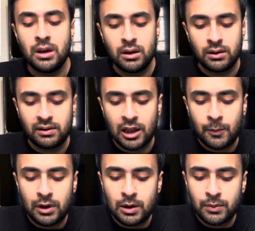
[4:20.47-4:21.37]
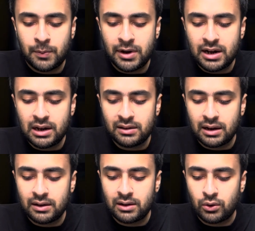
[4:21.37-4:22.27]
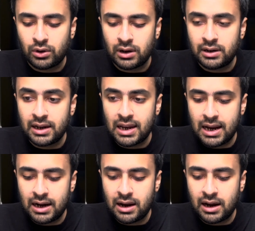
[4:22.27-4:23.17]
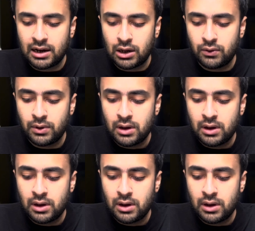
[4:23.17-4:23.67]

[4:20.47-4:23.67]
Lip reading: the cerebellum immediately sends out a delayed negative